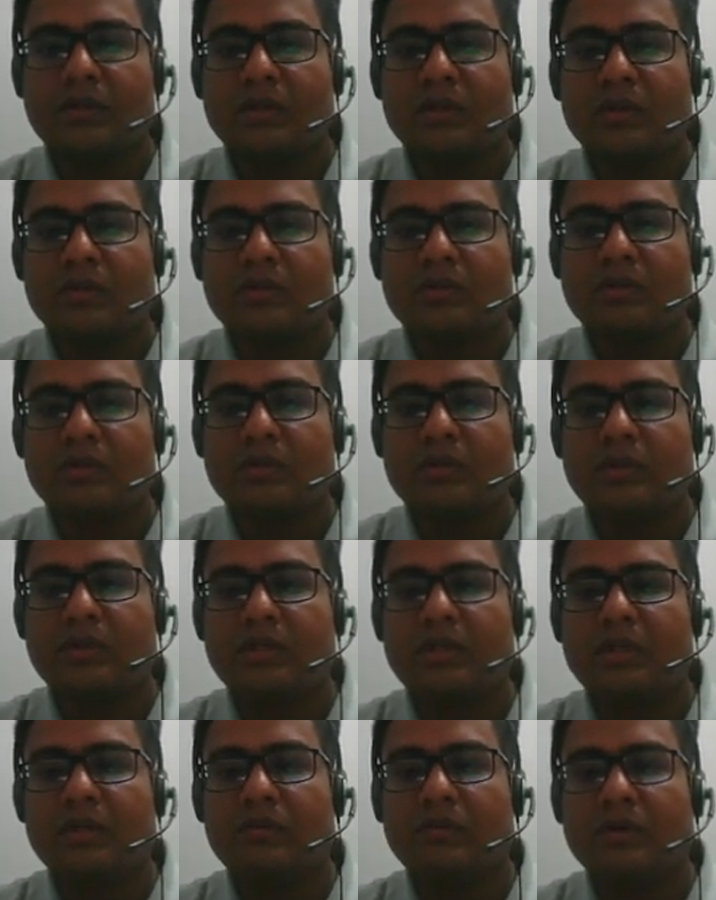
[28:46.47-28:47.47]
So
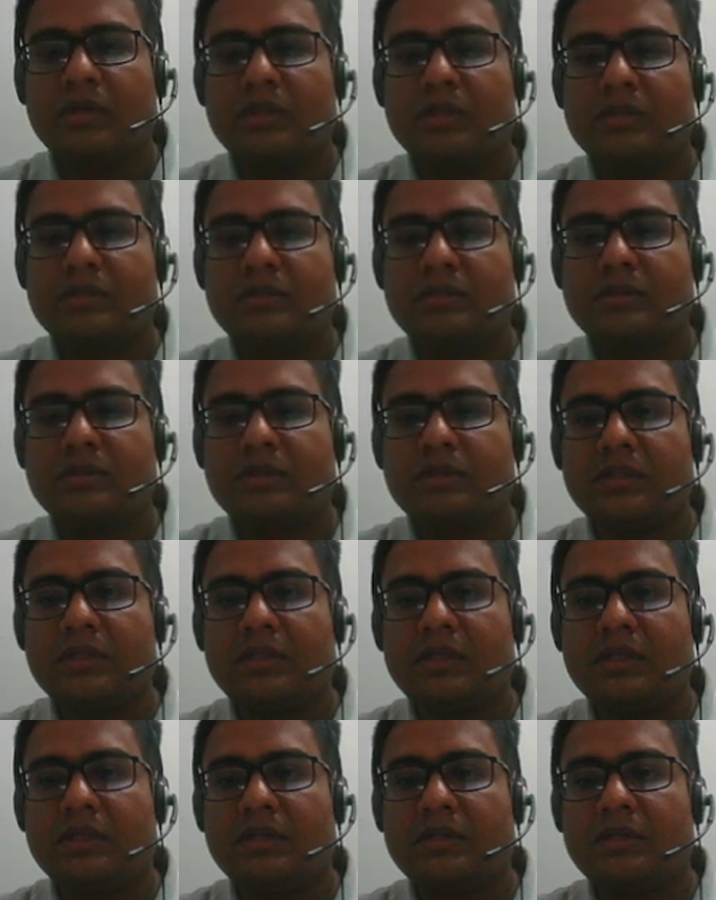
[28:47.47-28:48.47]
T1 is
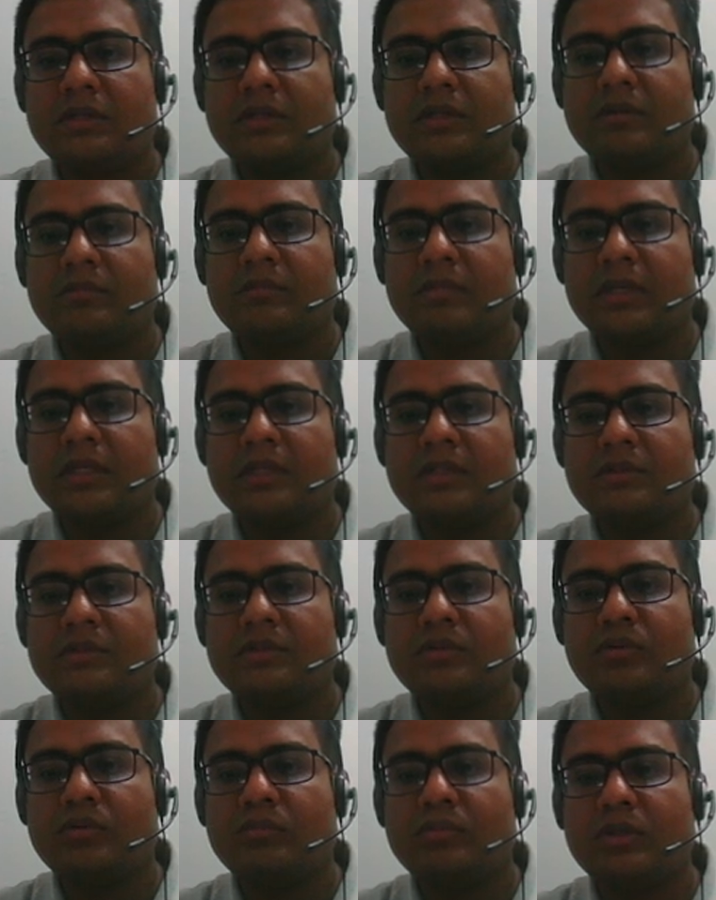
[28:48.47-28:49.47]
300 by
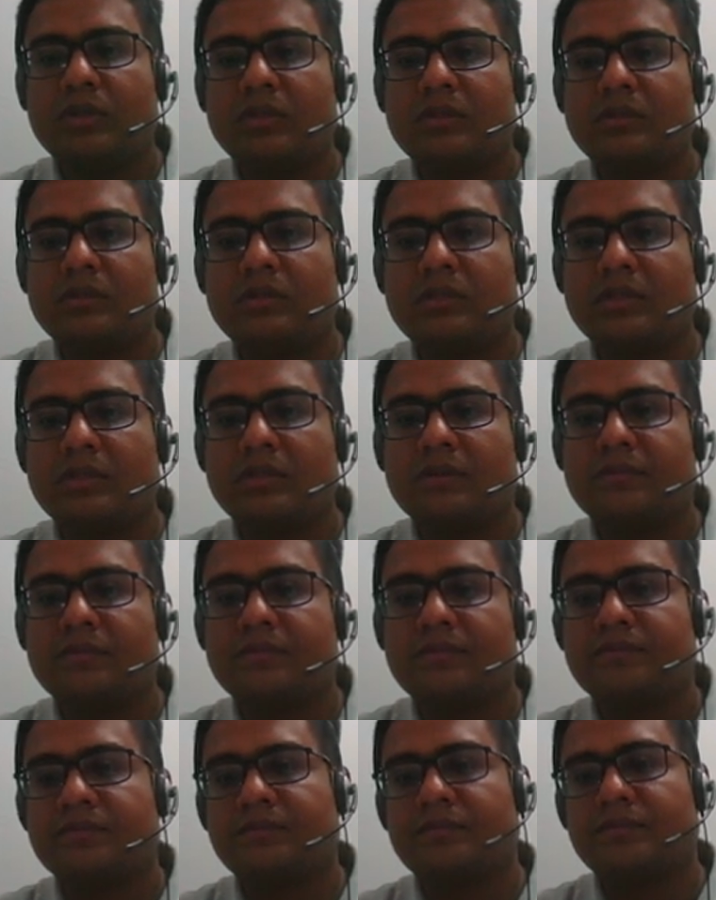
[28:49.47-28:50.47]
0.3.
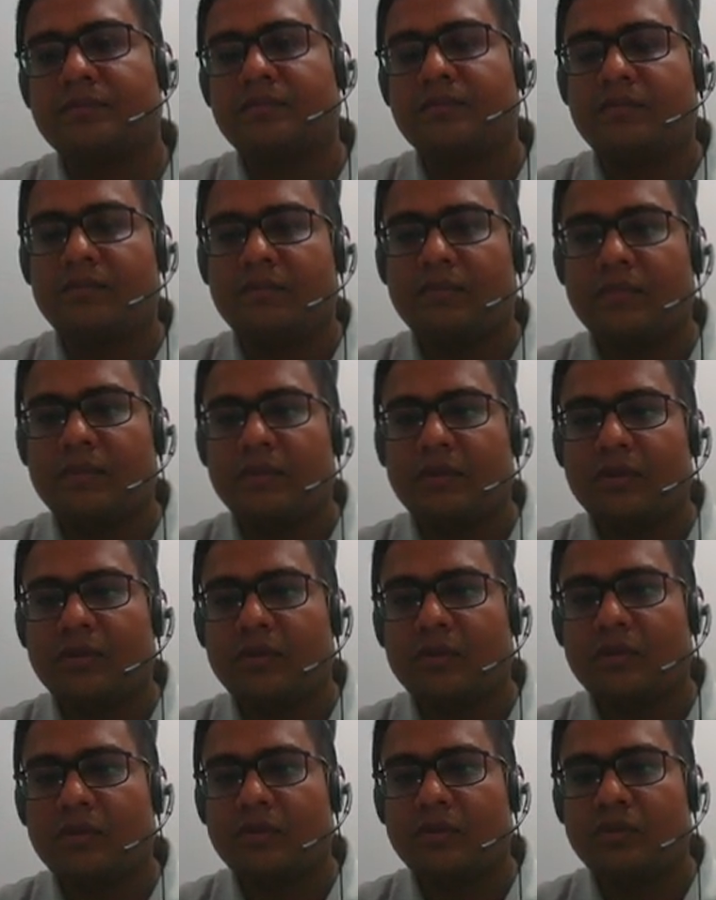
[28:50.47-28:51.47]

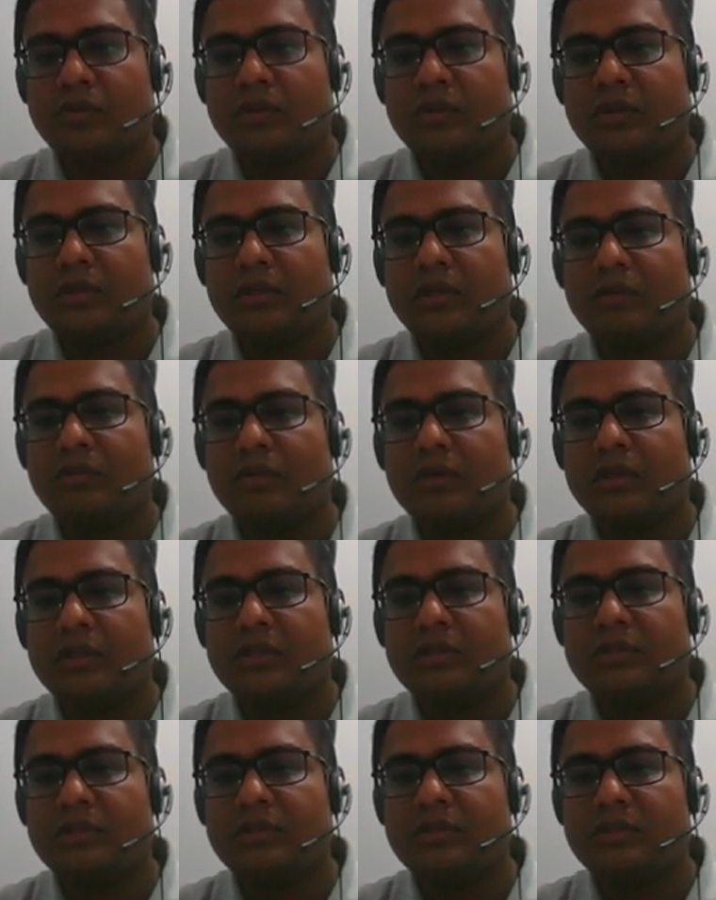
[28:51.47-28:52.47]
So T1
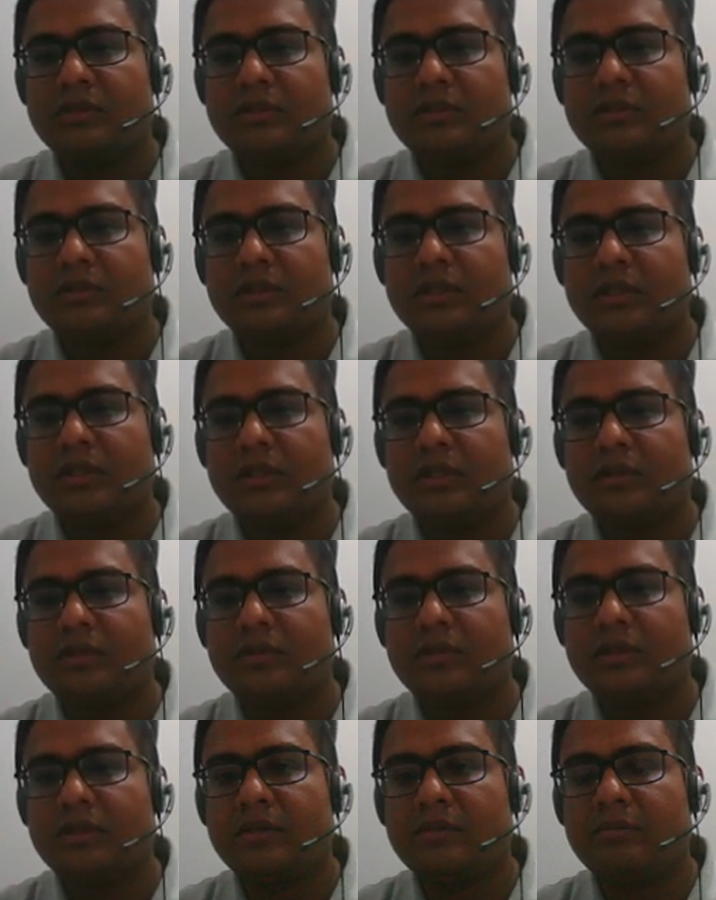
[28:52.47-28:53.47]
is
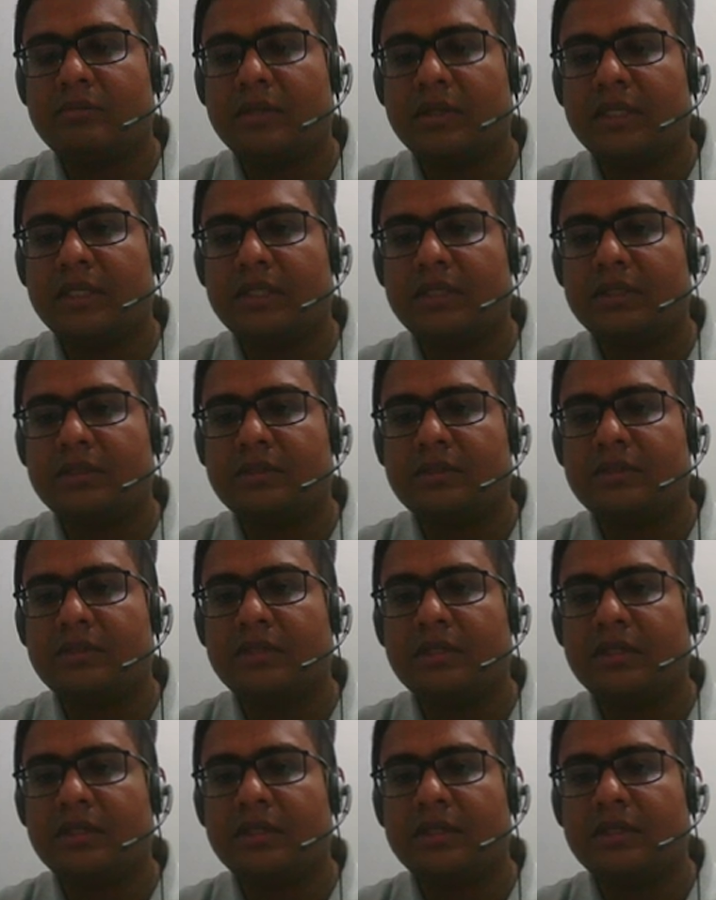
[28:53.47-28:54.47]
300 by
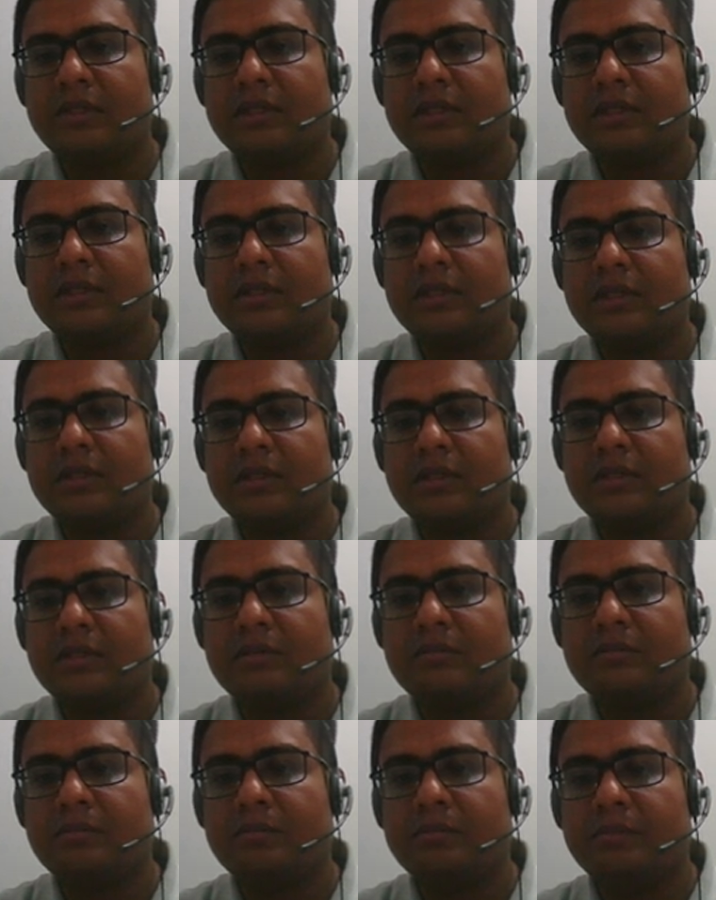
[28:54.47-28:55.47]
3
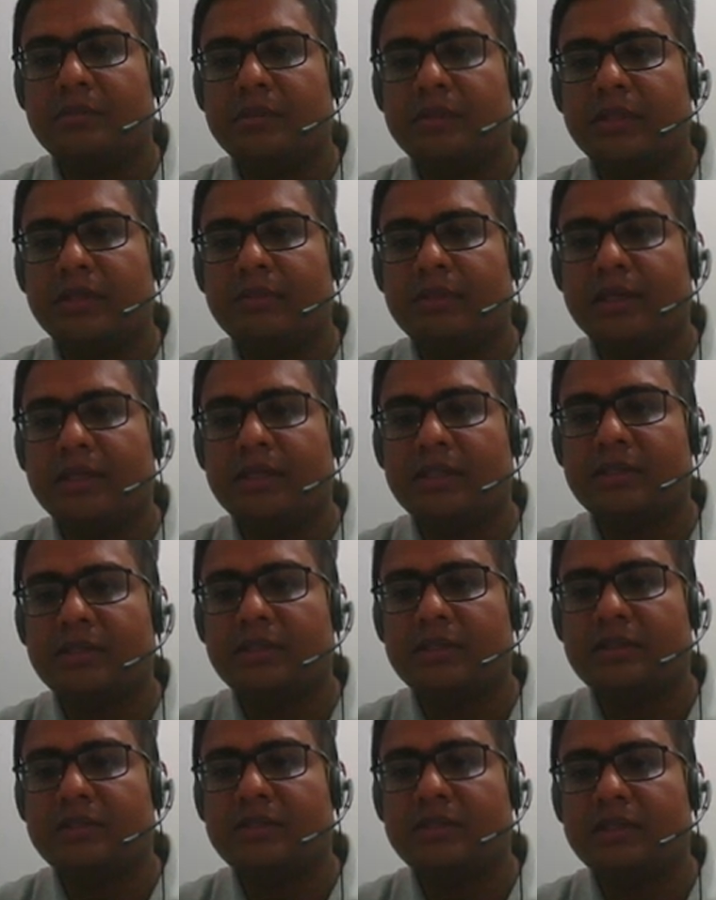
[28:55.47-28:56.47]
by 10, that
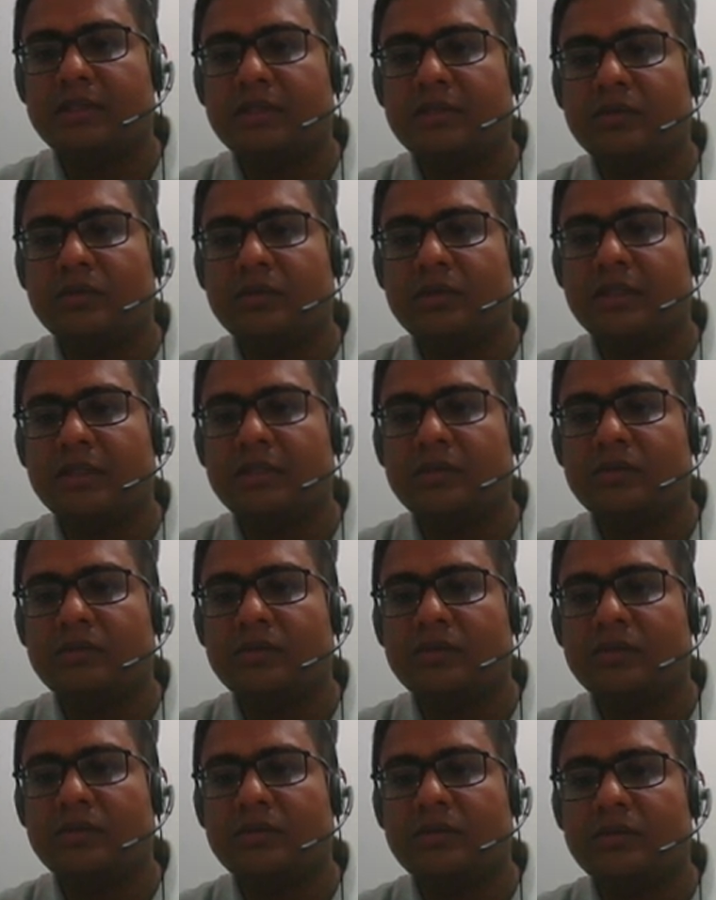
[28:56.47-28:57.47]
is 3 into 10.
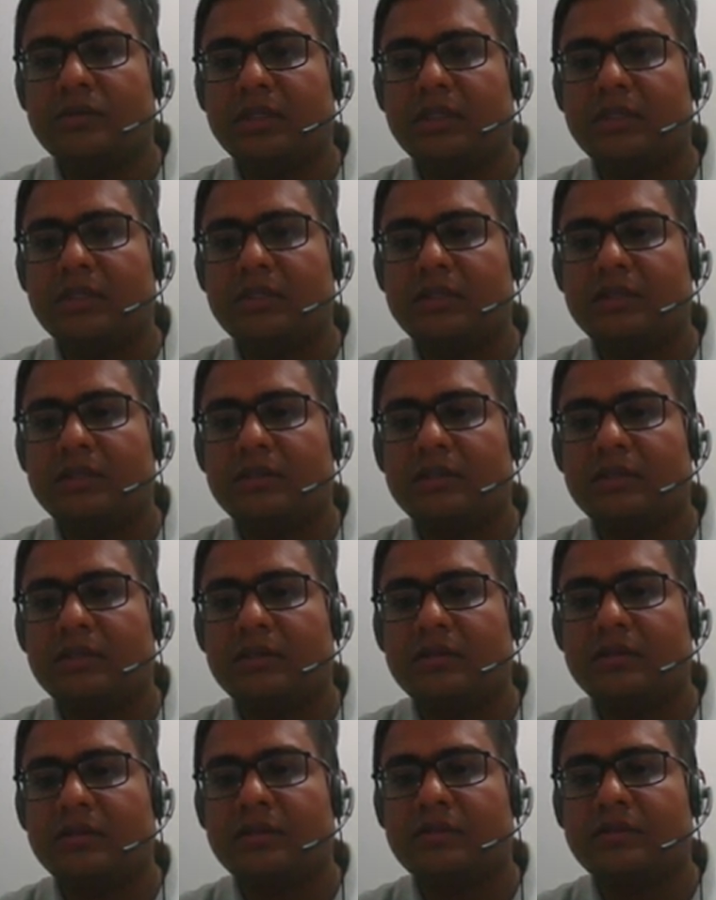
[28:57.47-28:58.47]
So
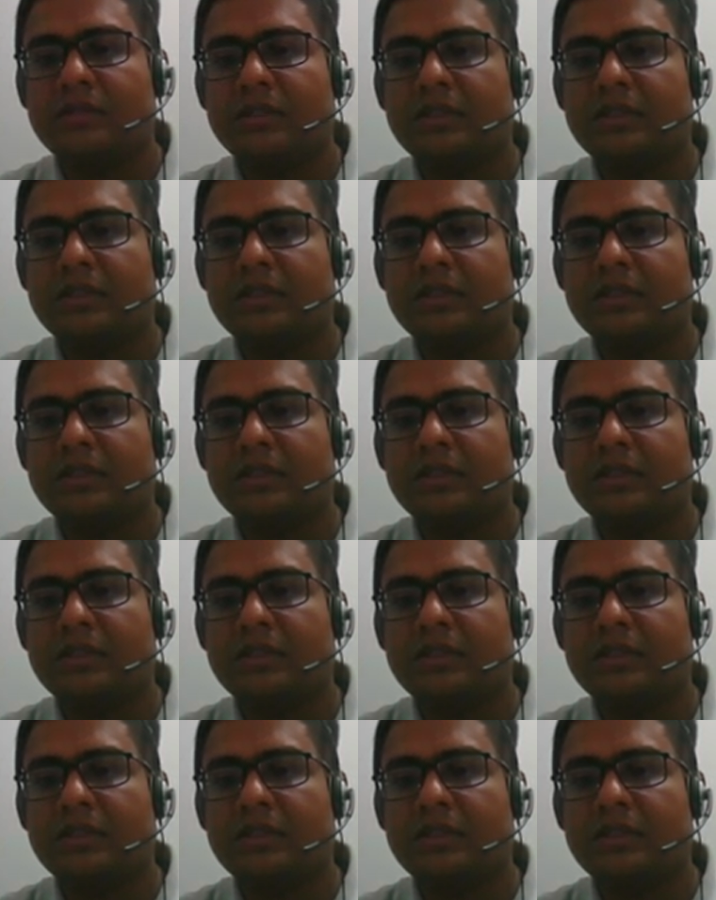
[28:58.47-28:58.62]
300 is